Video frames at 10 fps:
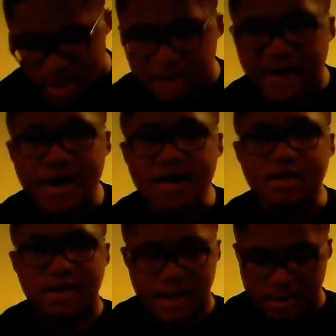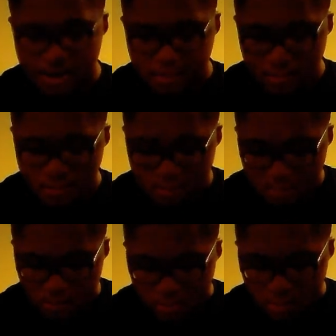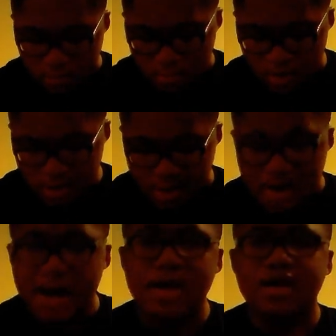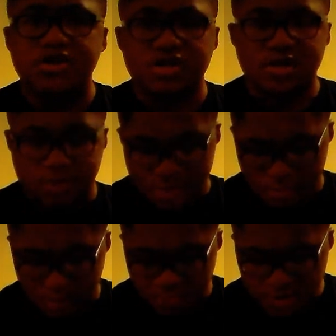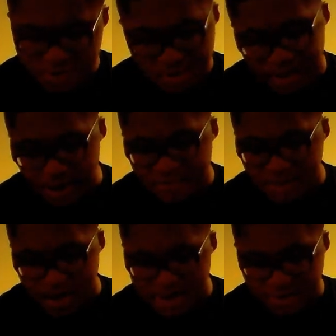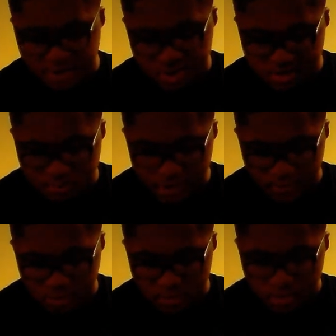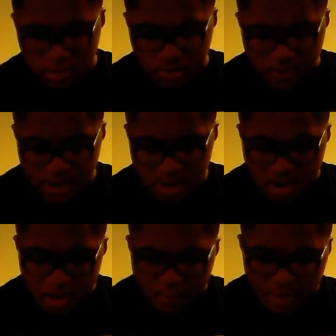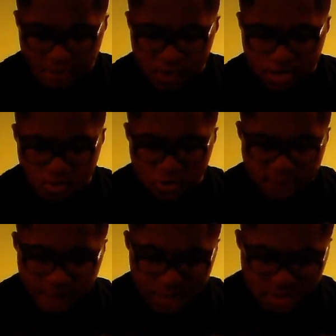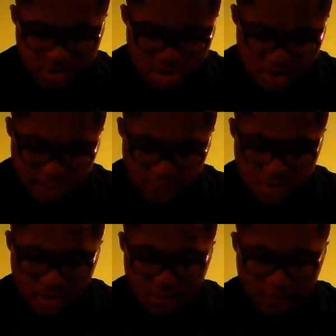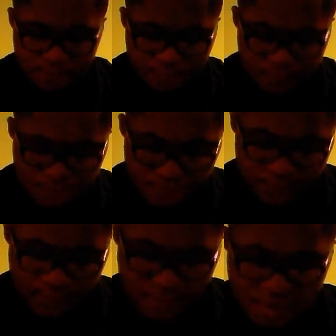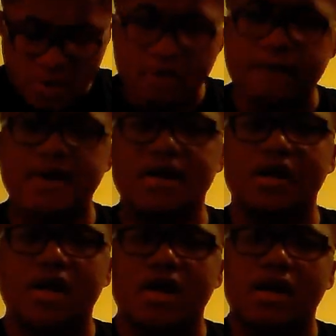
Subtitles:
If I didn't like, okay, I hate Justin Bieber. I'm pretty sure like every guy hates Justin Bieber, right? But if I had a girlfriend and she freaking, my girlfriend